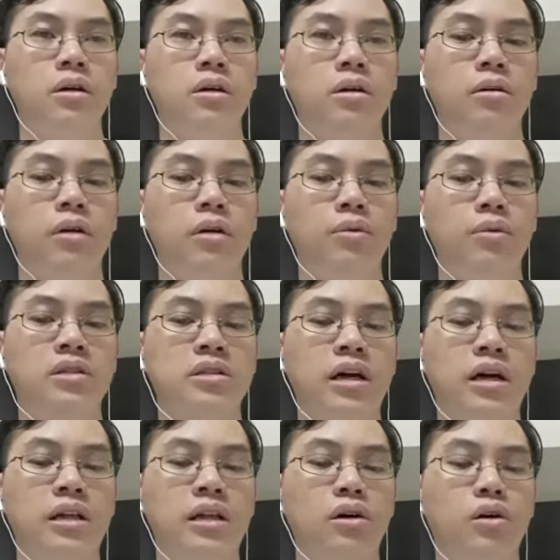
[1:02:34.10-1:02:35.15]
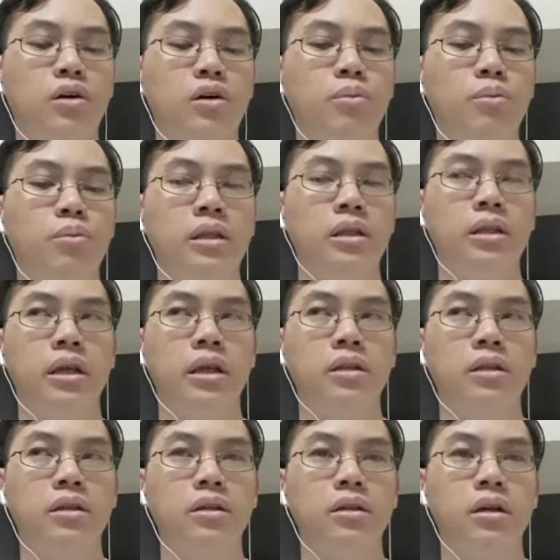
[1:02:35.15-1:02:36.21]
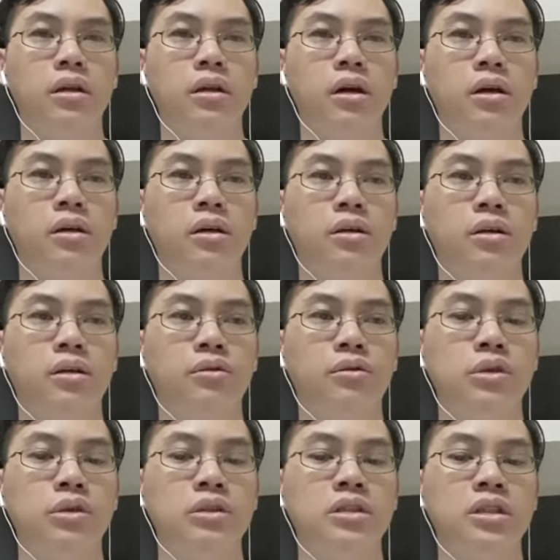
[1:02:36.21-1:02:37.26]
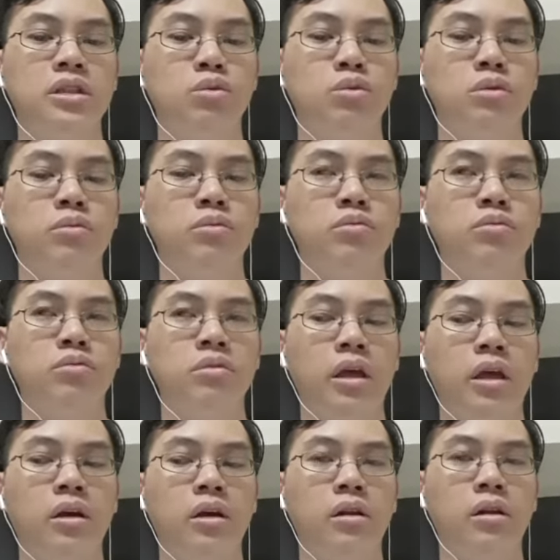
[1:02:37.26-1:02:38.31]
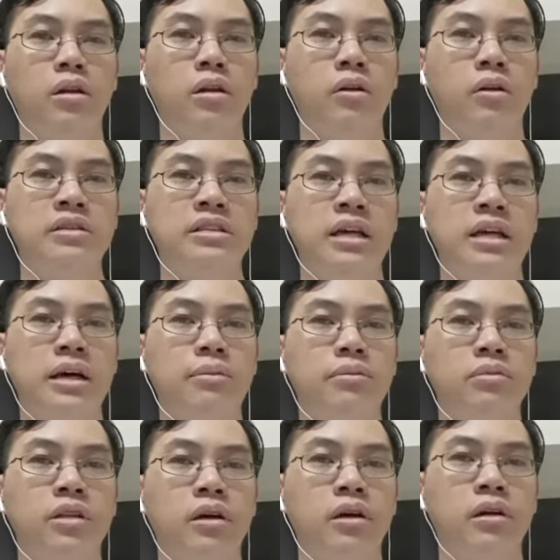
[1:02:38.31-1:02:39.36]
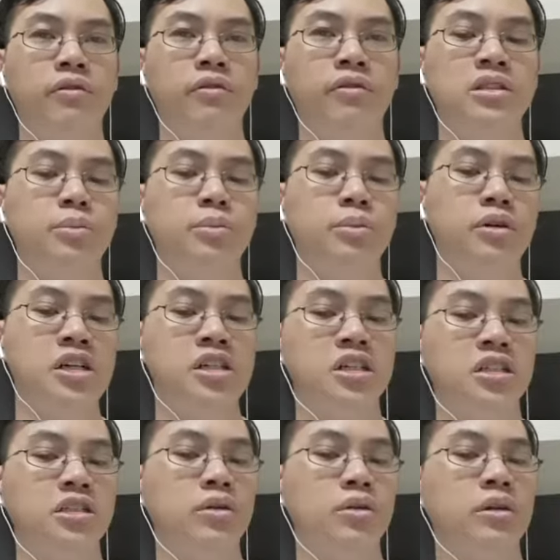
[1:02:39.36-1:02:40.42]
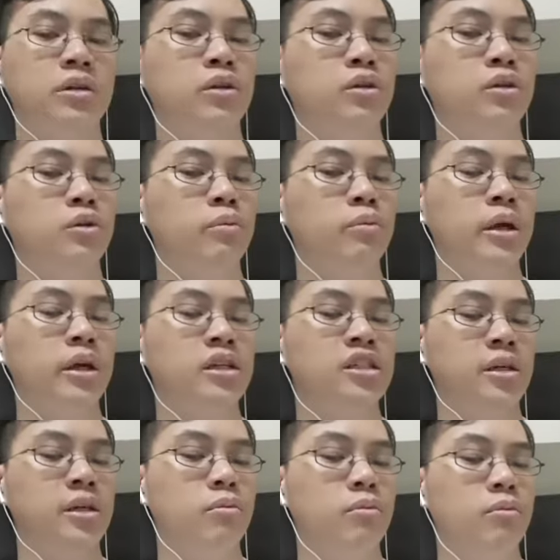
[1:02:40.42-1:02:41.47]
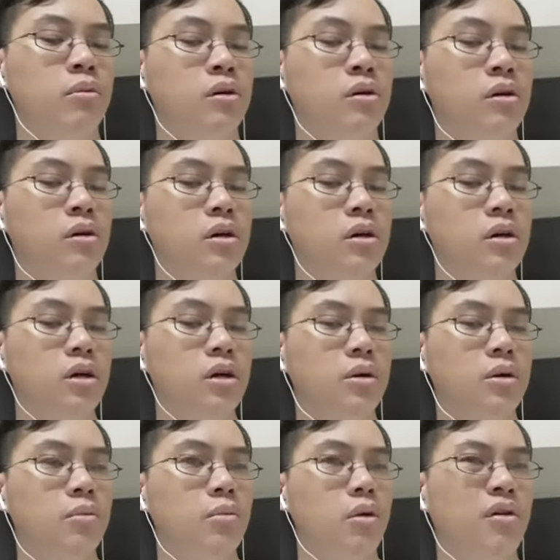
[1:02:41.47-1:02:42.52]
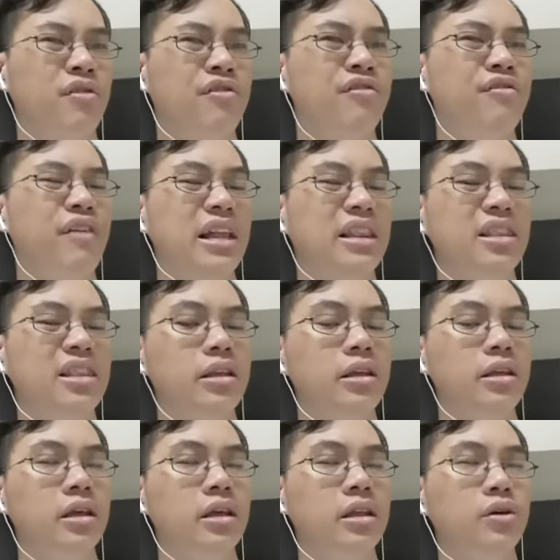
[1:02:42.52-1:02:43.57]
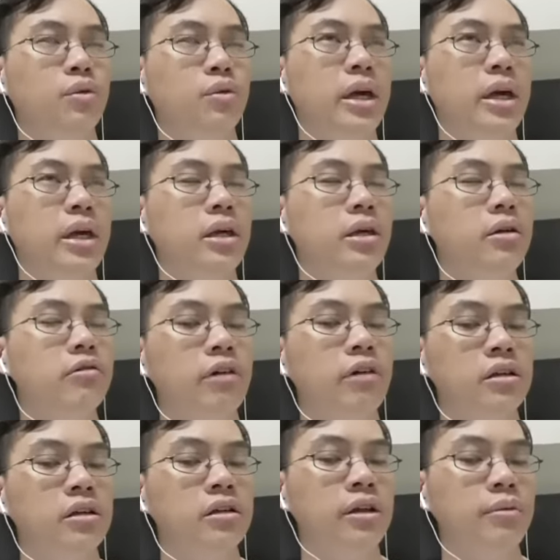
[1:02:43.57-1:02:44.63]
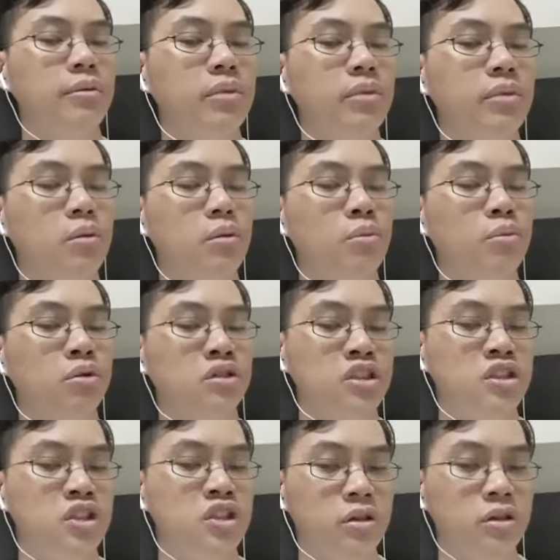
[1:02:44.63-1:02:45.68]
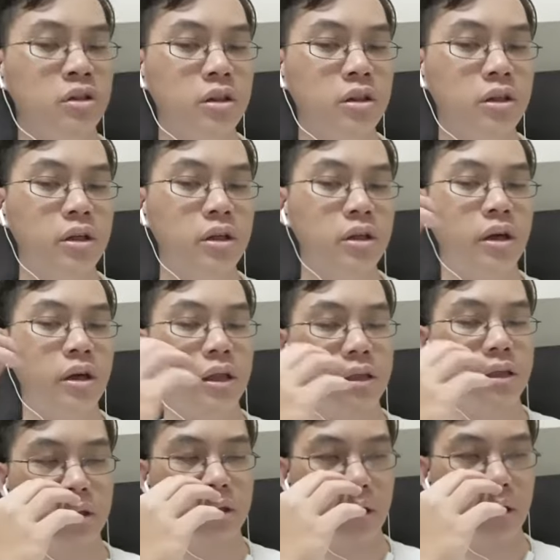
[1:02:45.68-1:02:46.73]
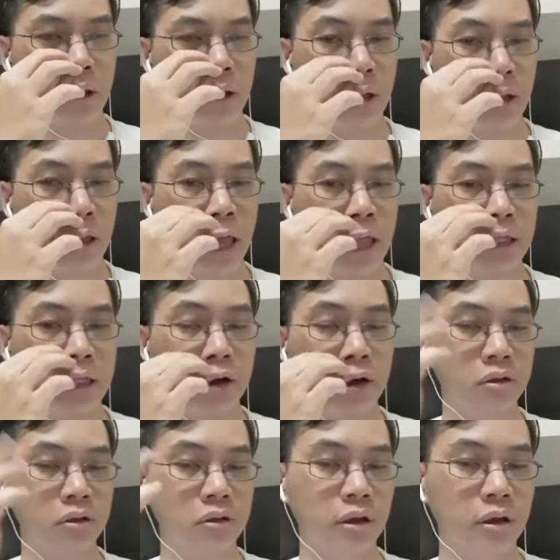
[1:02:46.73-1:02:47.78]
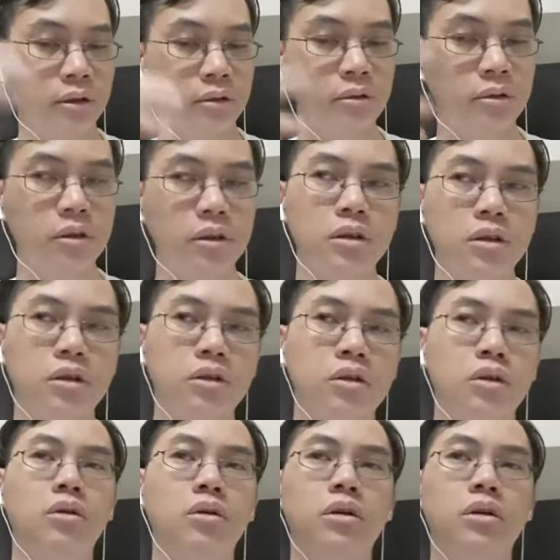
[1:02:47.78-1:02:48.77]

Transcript: I was kind of hoping that uh, Wizards would take a lot of exam- take a lot of inspirations from there to make ship more more fun in a way rather than being more procedural and uh, adding on and you know